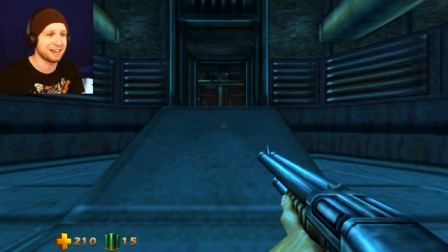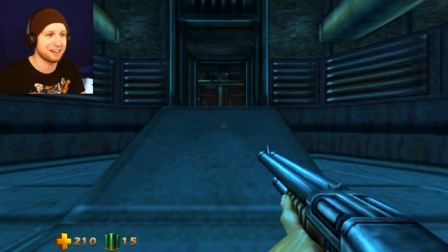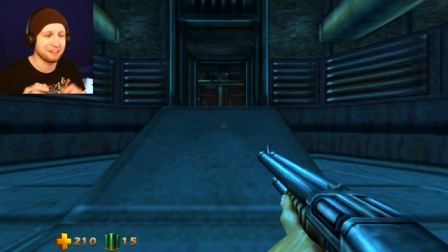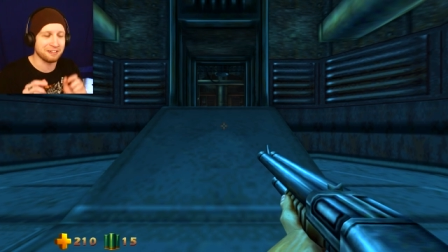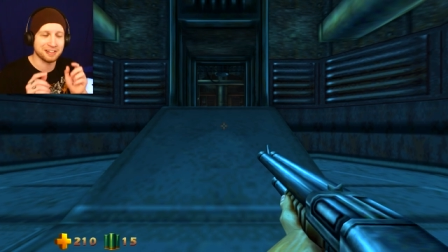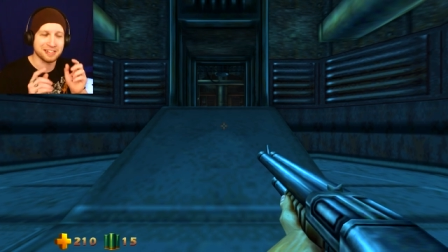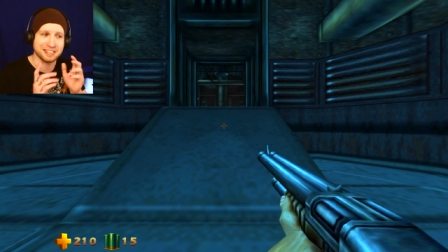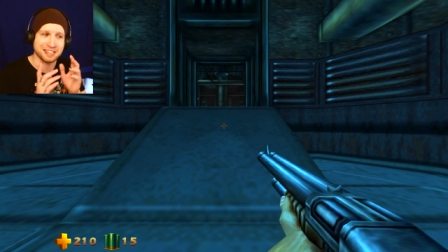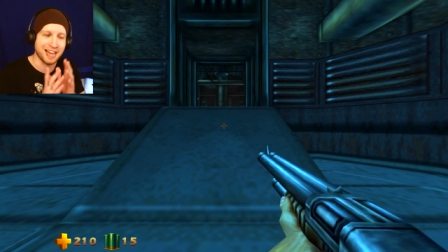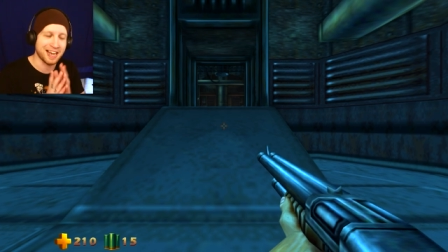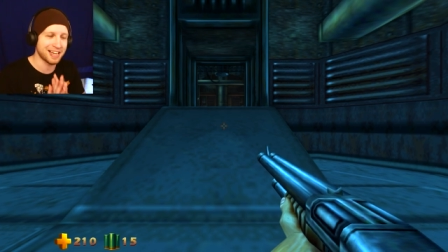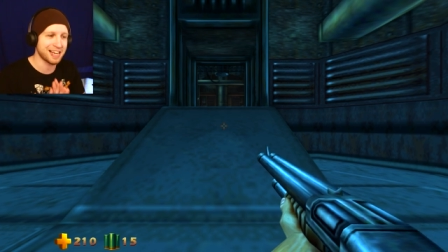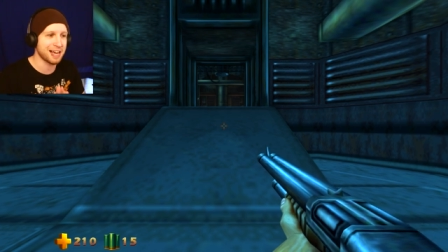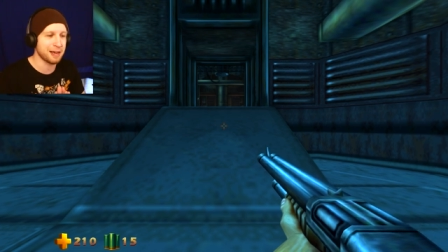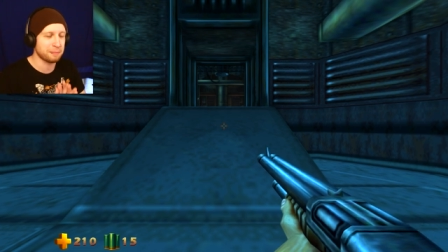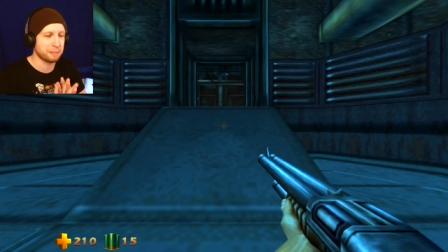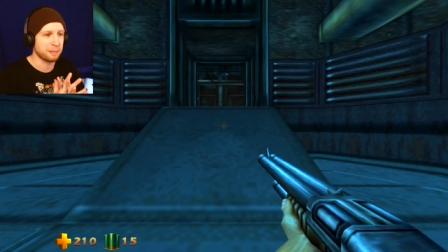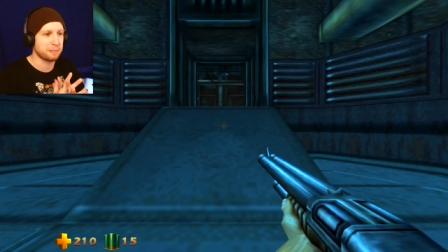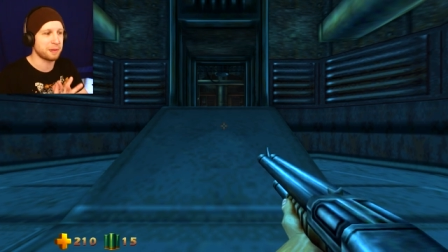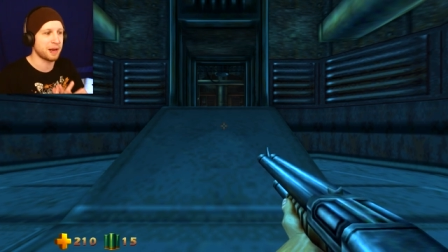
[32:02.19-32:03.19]
here because I
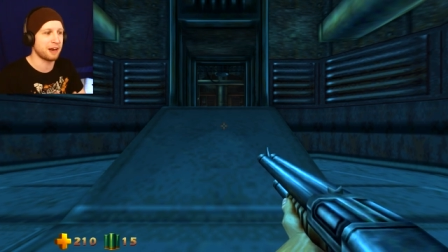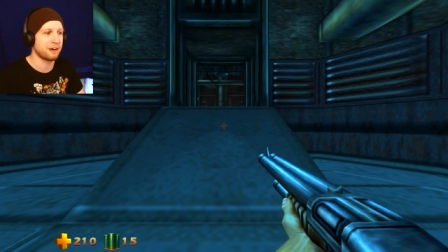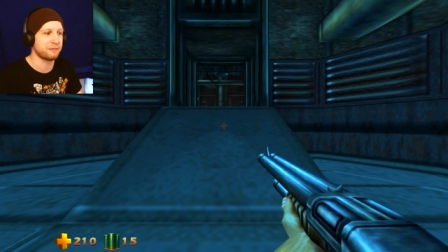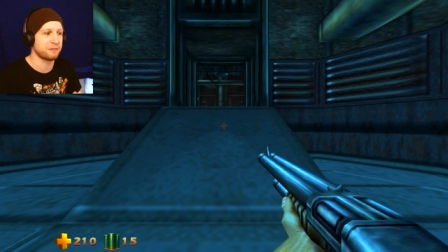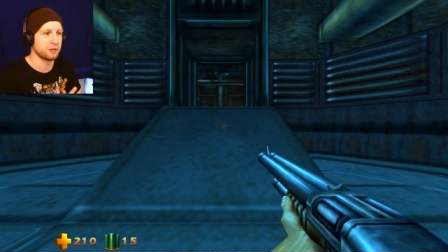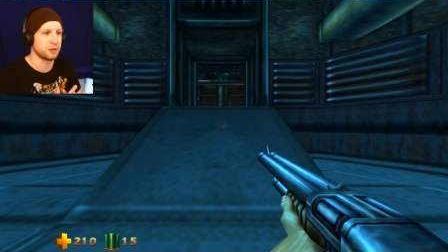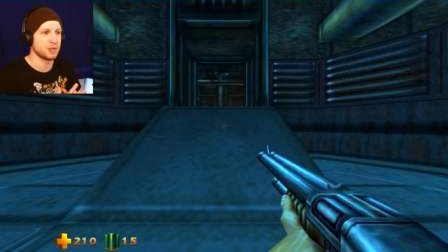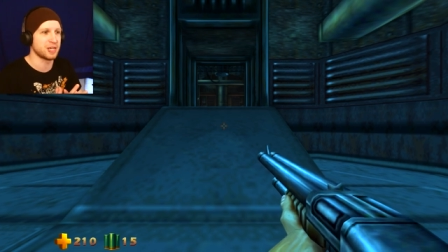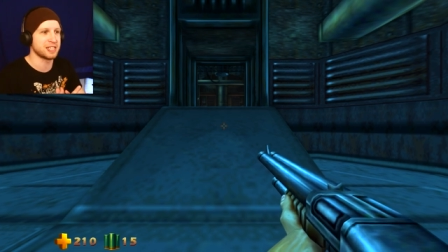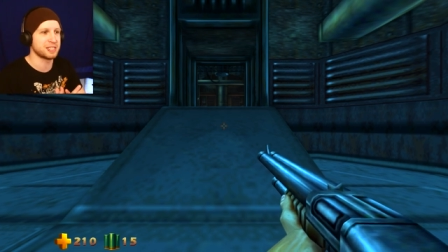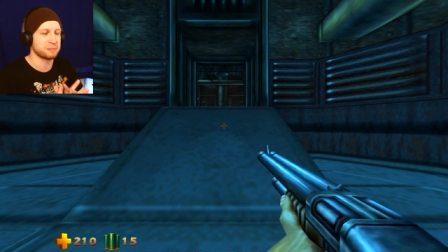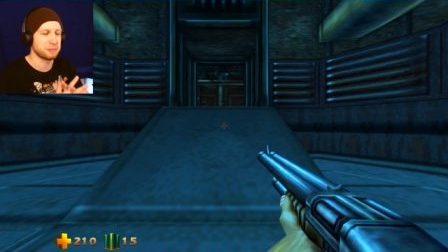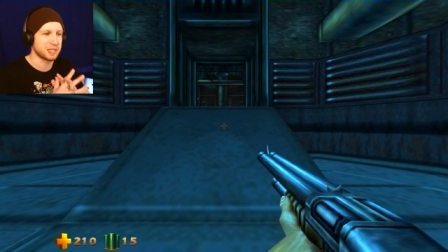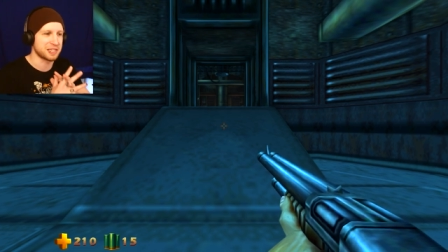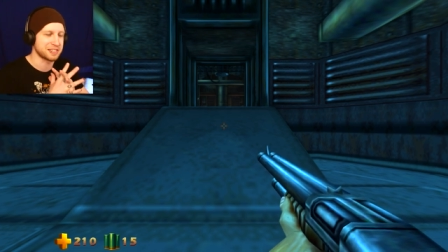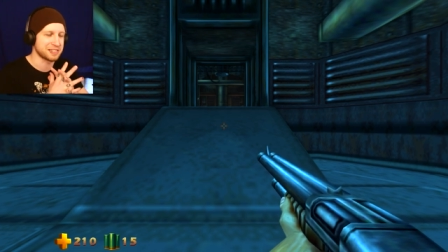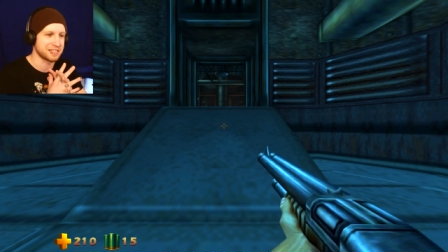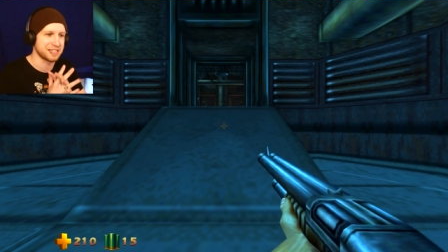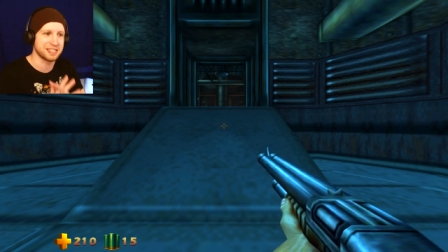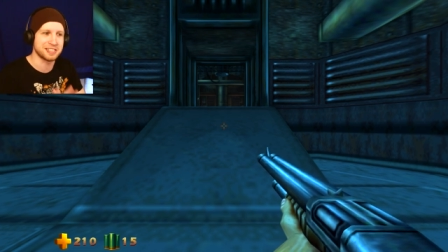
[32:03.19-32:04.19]
gotta prepare for this
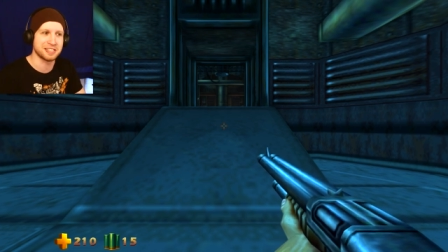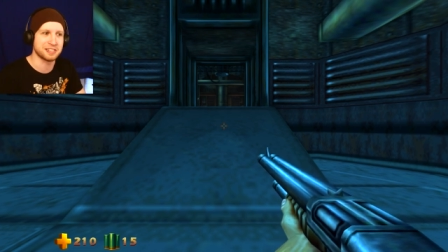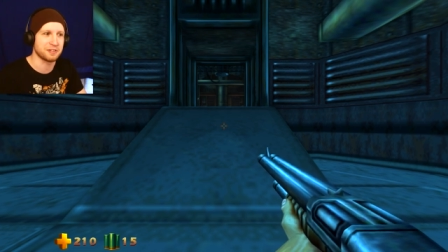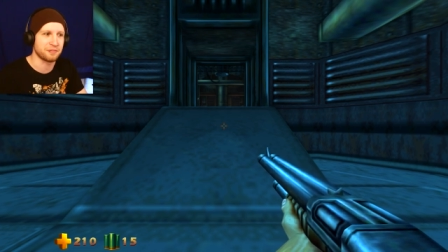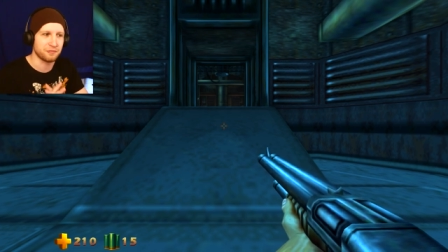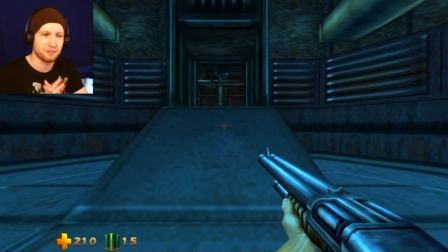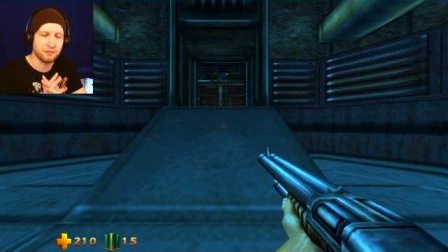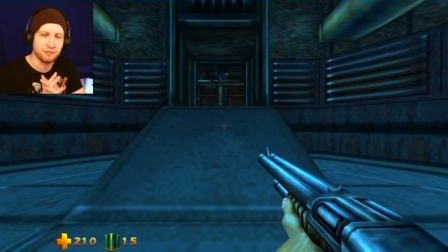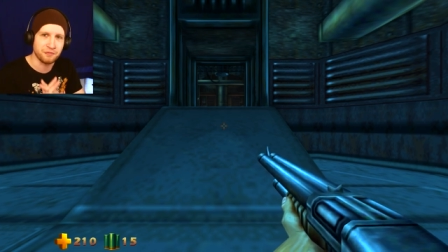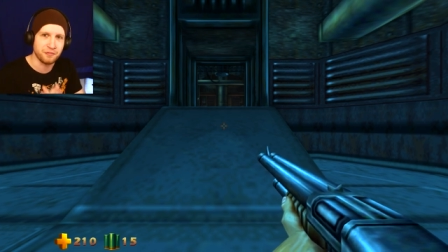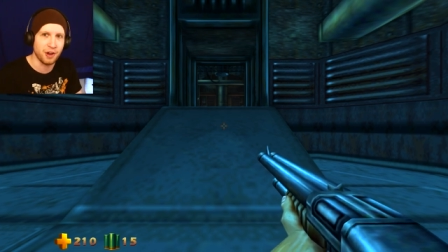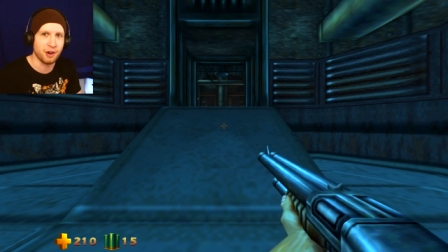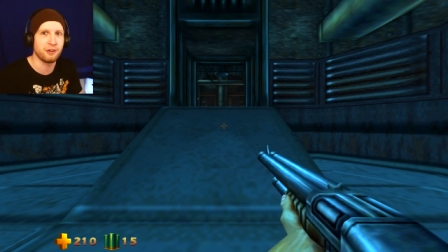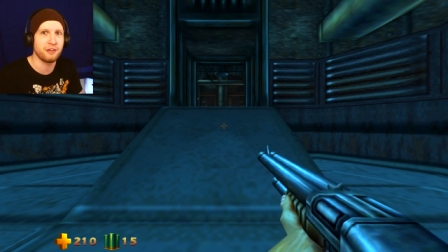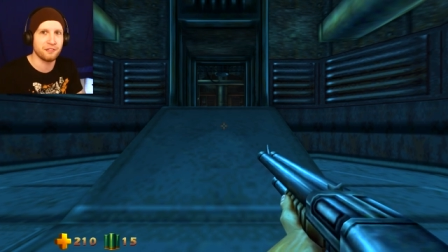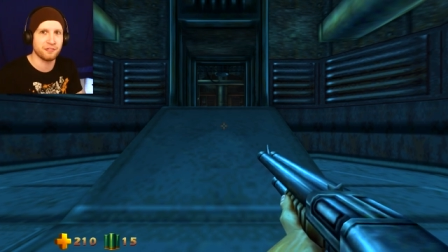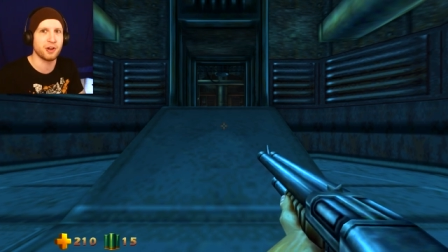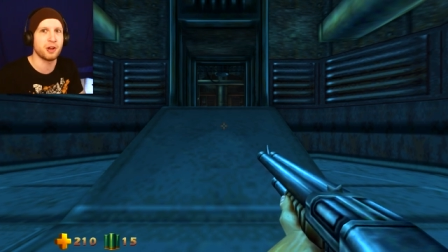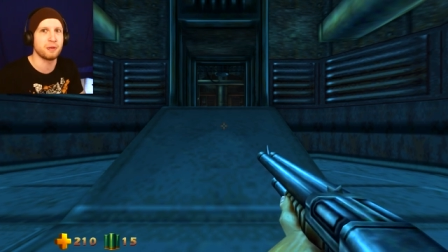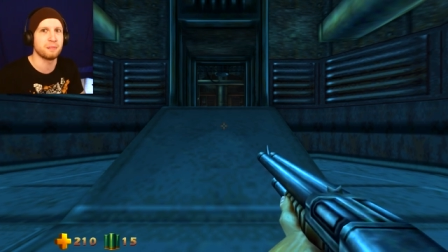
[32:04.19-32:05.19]
because this is a
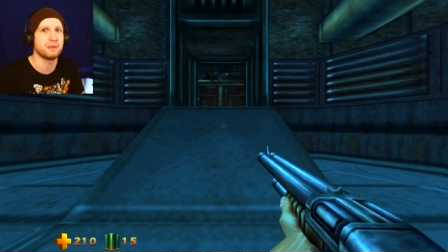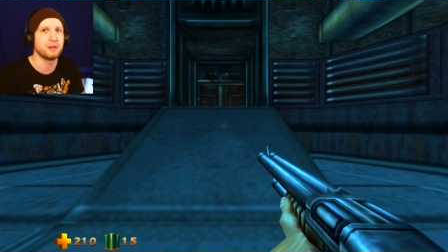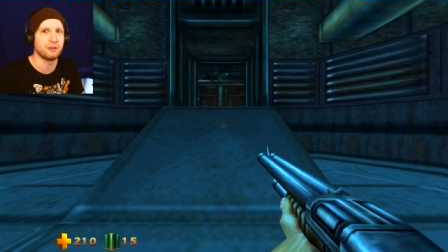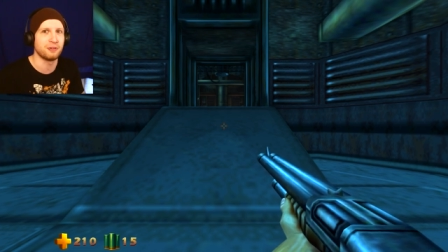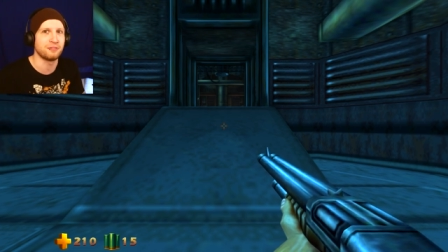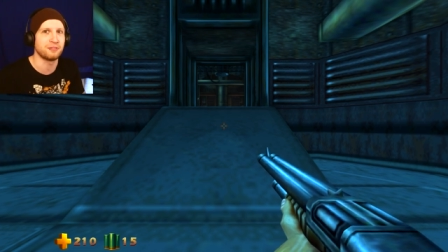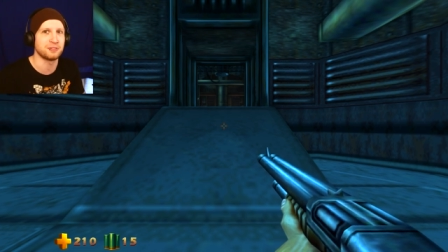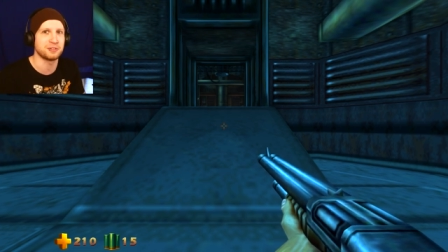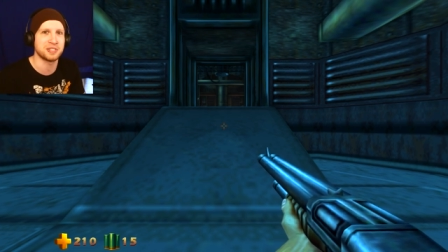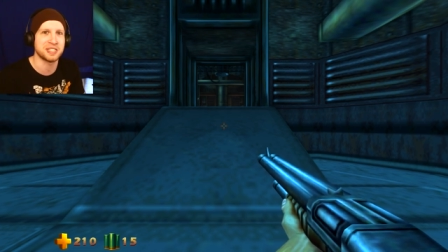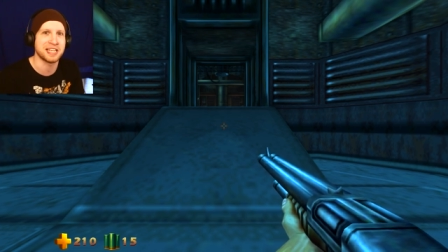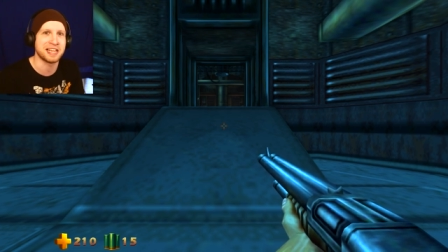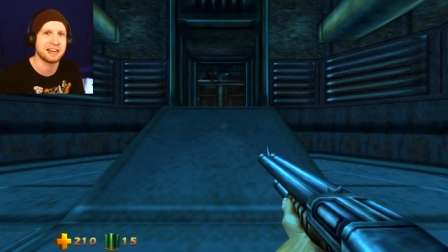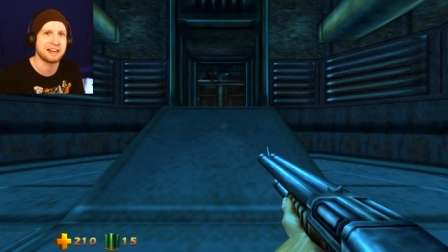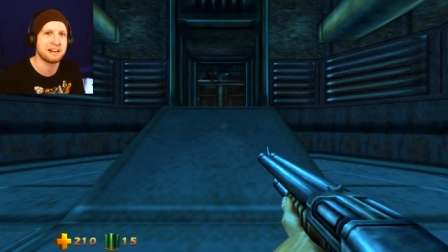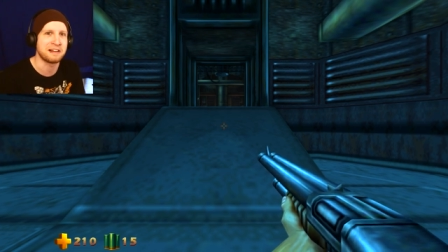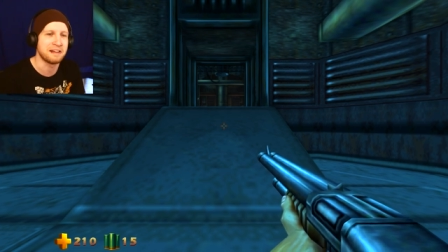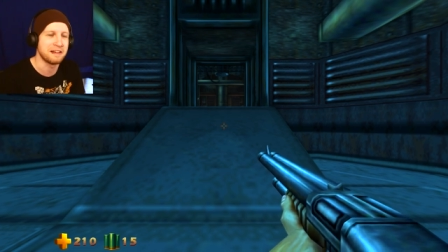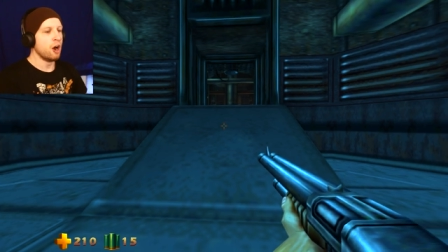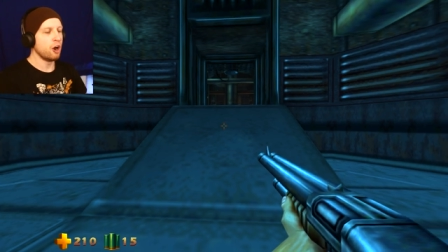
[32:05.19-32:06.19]
very, very beautiful
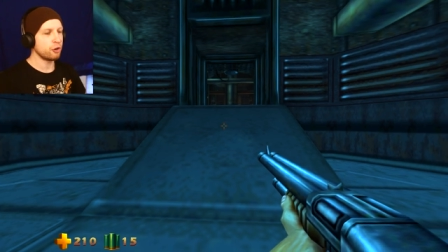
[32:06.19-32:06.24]
scene.